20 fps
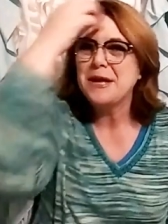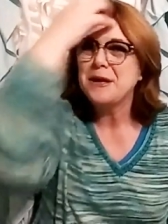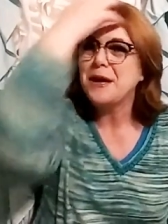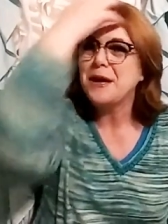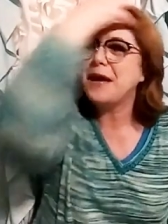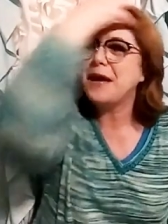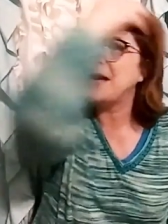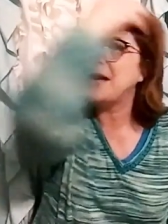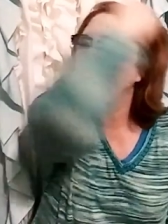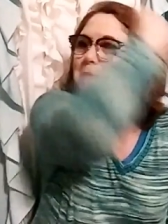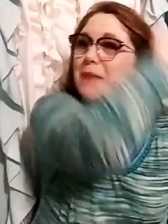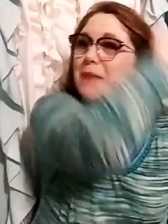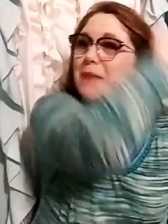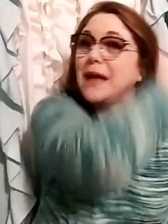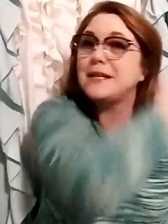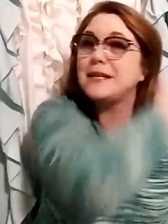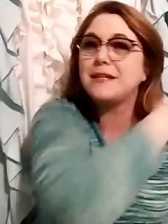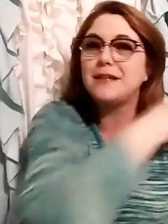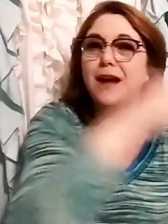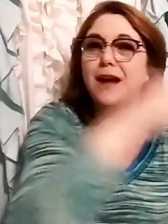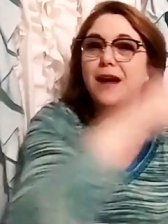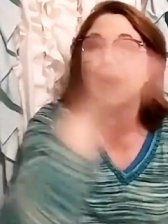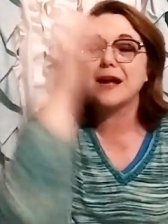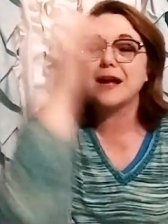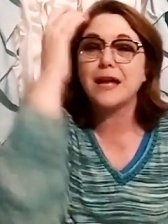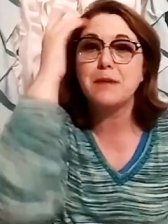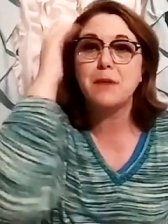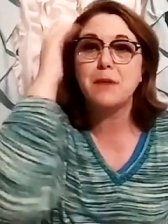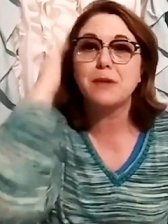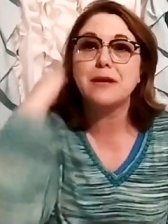Um, I did
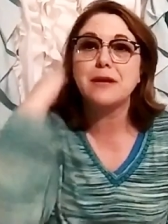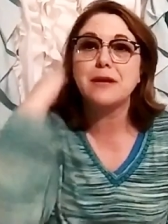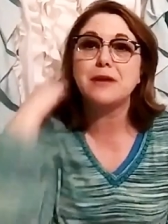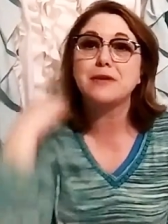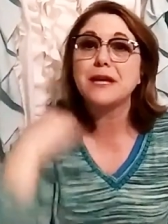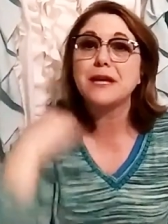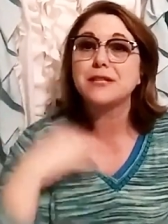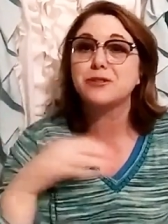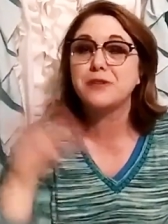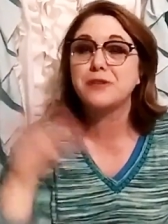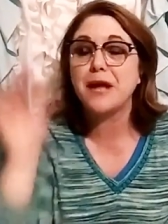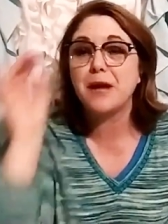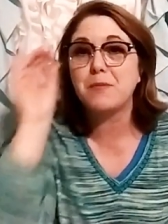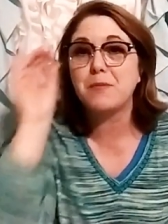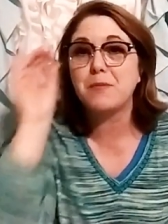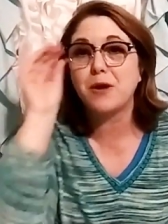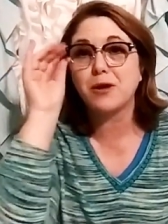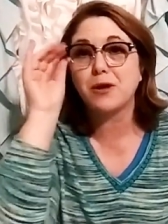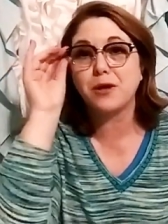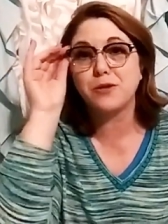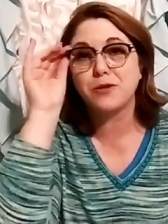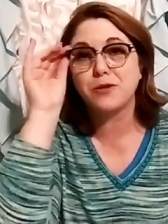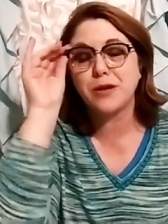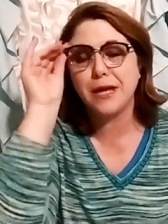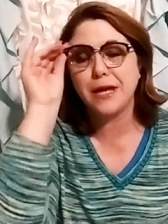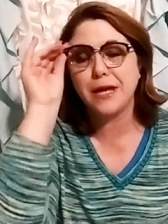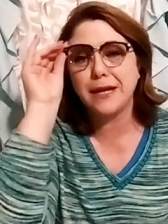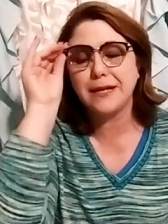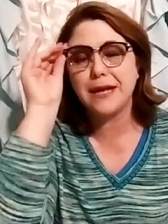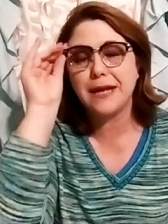not come on here yesterday on Martin Luther
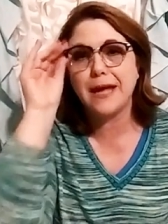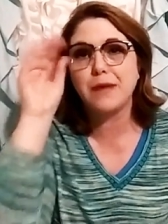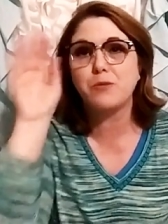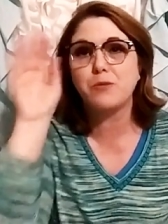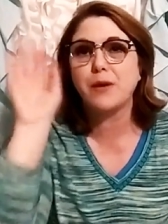King Day.